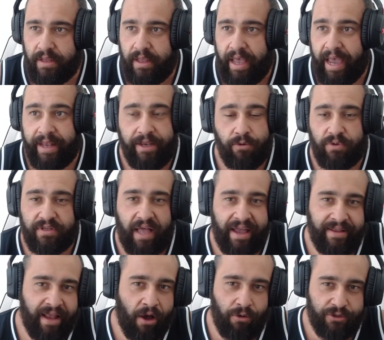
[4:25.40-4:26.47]
And it
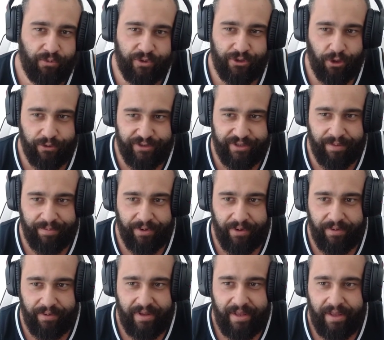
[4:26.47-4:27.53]
was so simple.
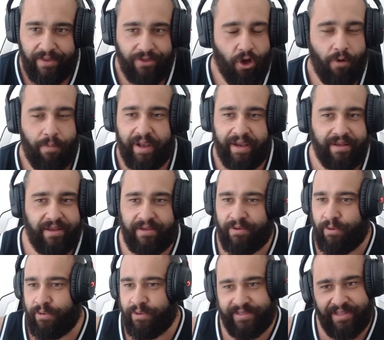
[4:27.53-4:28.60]
Nobody, it
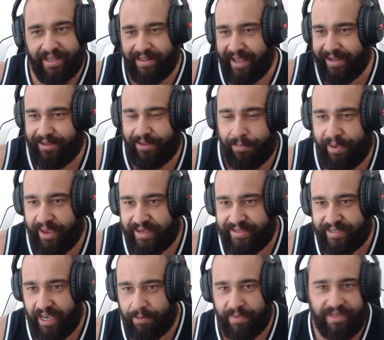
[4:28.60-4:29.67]
was not like the big
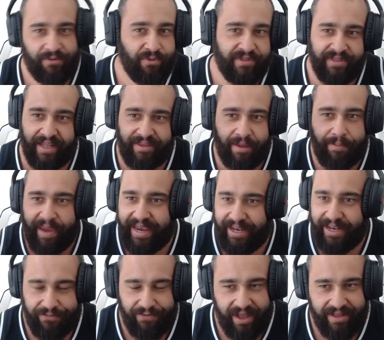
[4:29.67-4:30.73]
segment. It was not the main
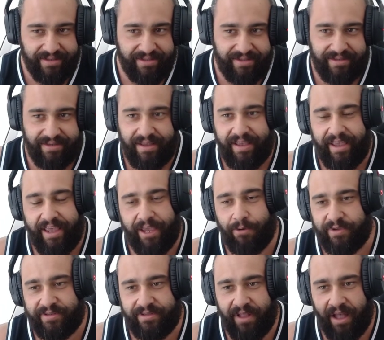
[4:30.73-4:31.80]
event. It
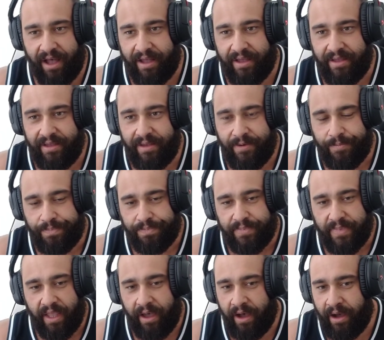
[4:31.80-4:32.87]
was not
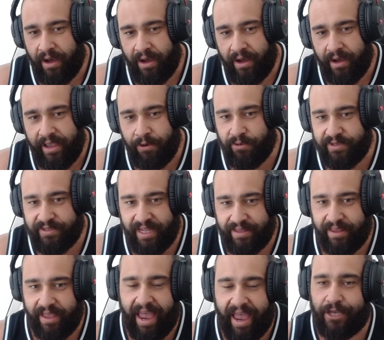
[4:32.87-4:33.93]

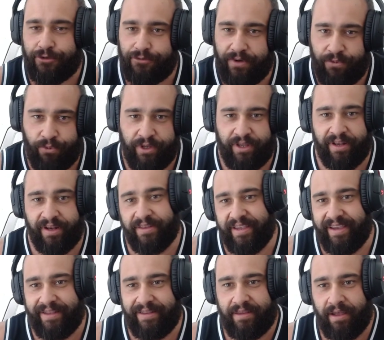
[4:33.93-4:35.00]
the extra. We didn't
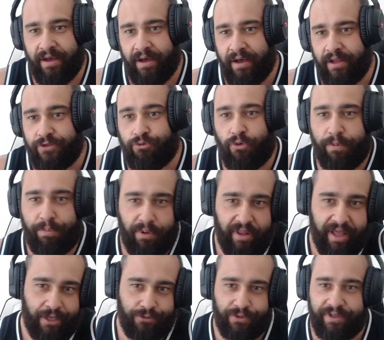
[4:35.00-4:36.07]
need Triple
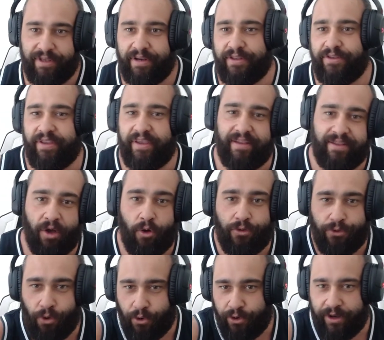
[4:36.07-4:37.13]
H. We didn't need the
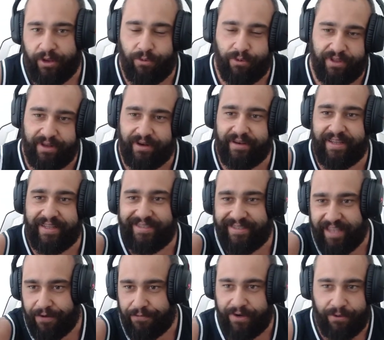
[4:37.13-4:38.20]
Authority. We didn't need
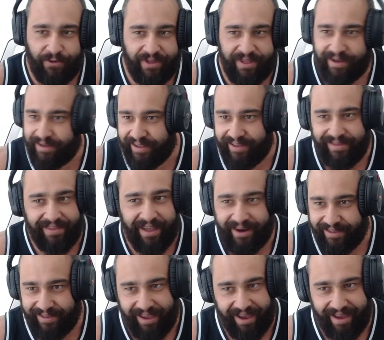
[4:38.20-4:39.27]
Stephanie. We didn't need none
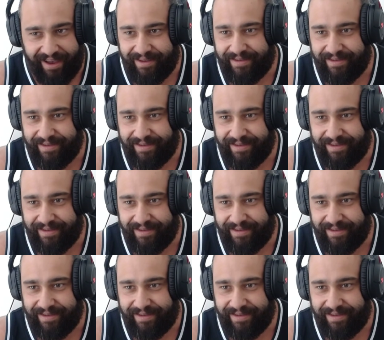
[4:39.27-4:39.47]
of that.